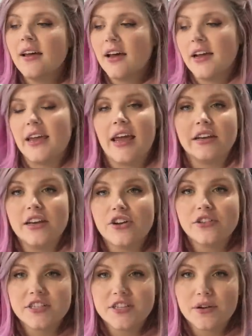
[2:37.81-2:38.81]
again, near
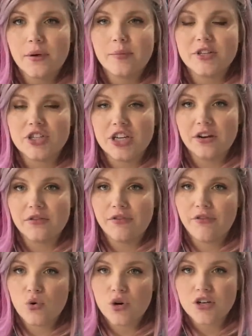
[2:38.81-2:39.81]
the sewing machine
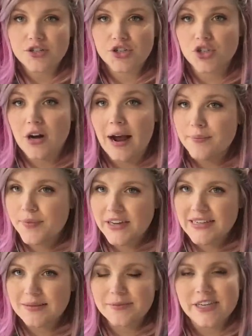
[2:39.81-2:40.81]
for strap
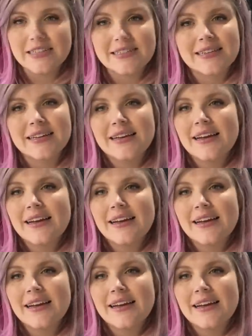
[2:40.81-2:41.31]
placement,